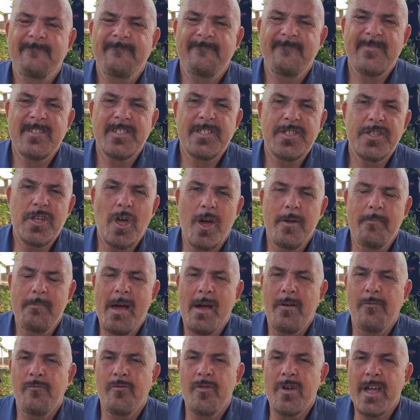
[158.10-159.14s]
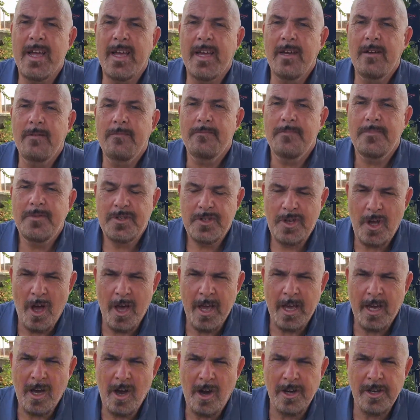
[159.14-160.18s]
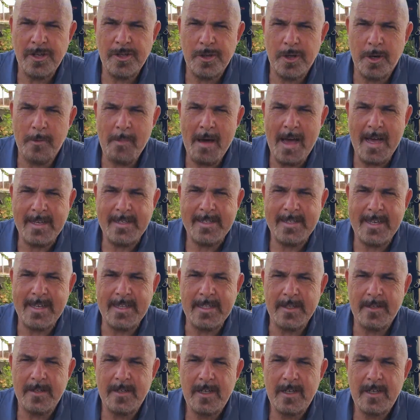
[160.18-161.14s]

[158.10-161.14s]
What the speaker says: the Sidemount rig type kind of took a back seat.